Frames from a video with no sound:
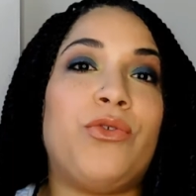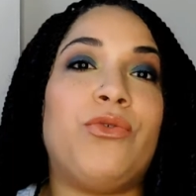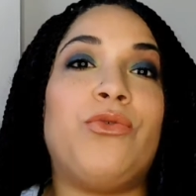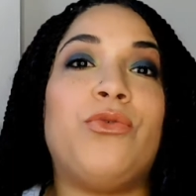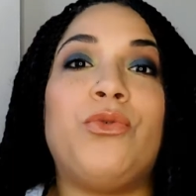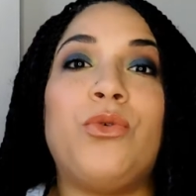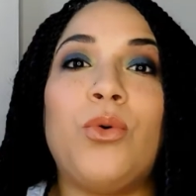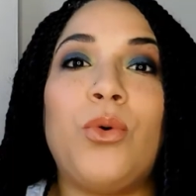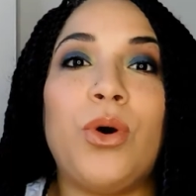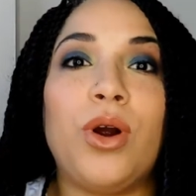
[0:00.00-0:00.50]

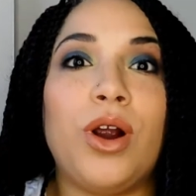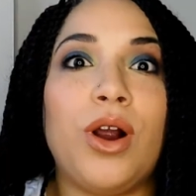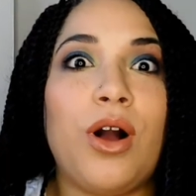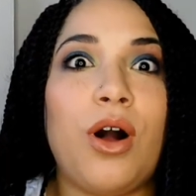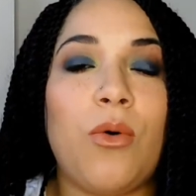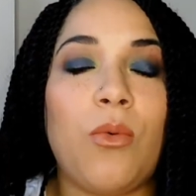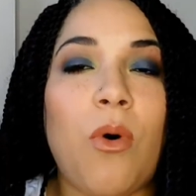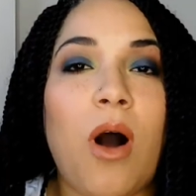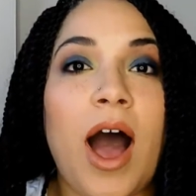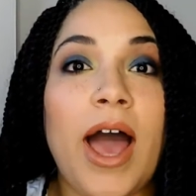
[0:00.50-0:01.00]
for
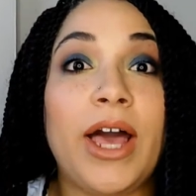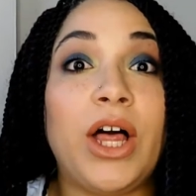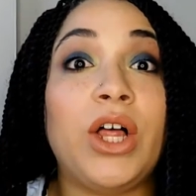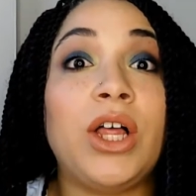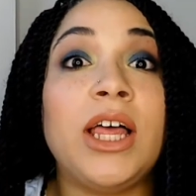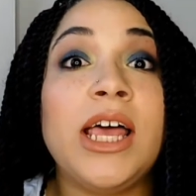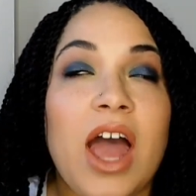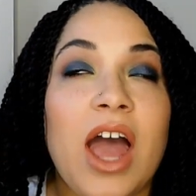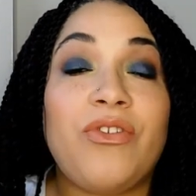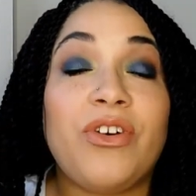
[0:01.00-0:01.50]
a
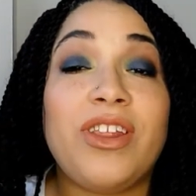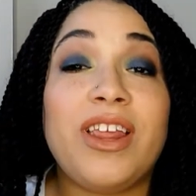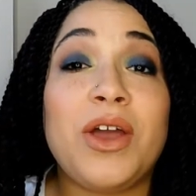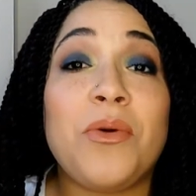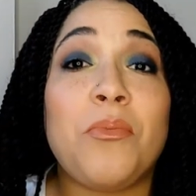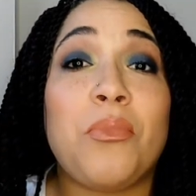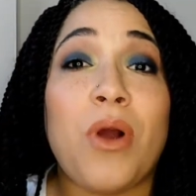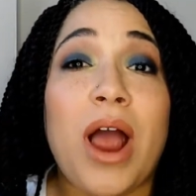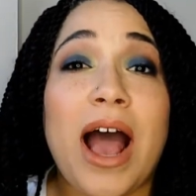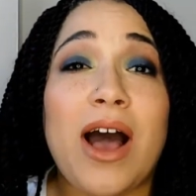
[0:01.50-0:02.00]
while. I feel
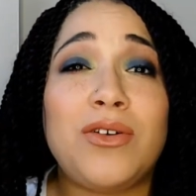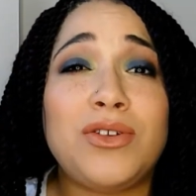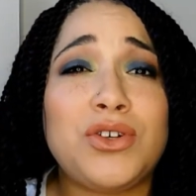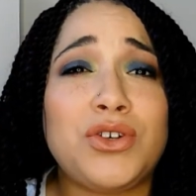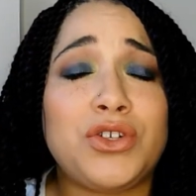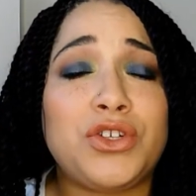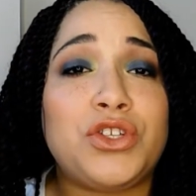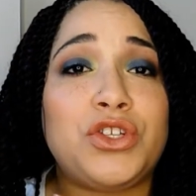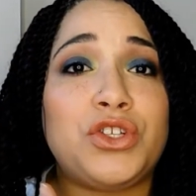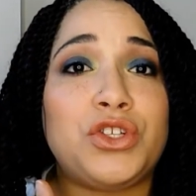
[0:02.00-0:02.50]
like brows
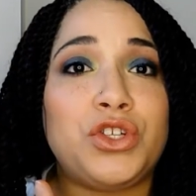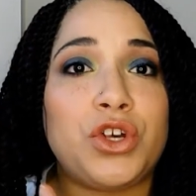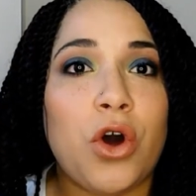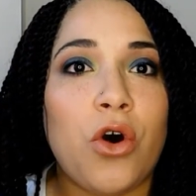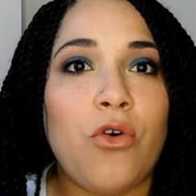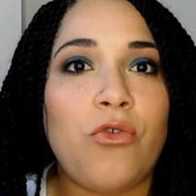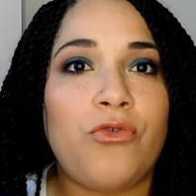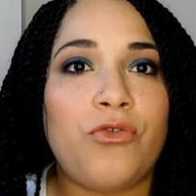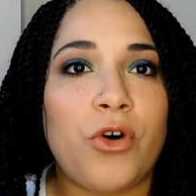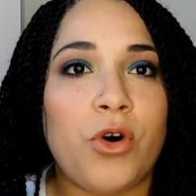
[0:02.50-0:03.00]
are
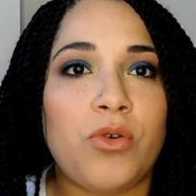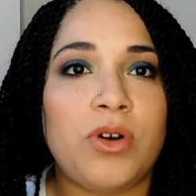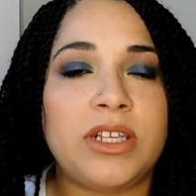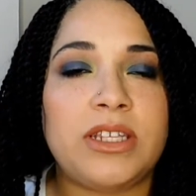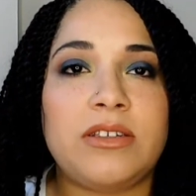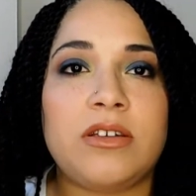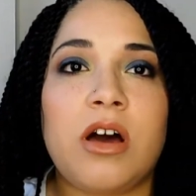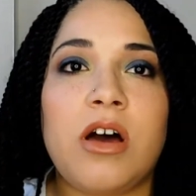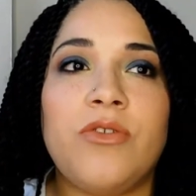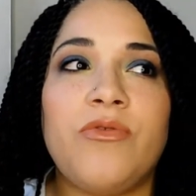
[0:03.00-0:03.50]
so
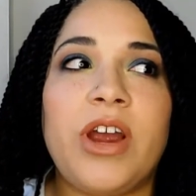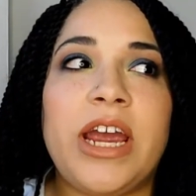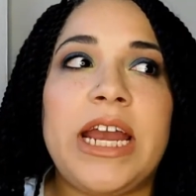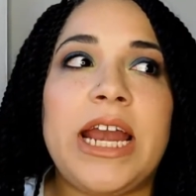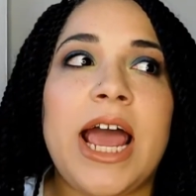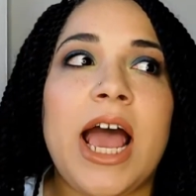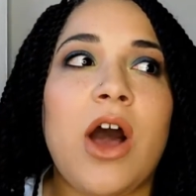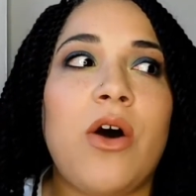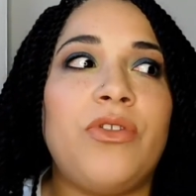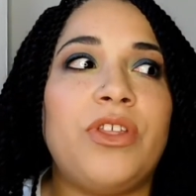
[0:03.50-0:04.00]
focused on
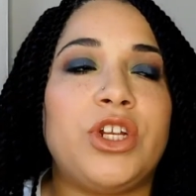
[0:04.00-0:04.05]
right now.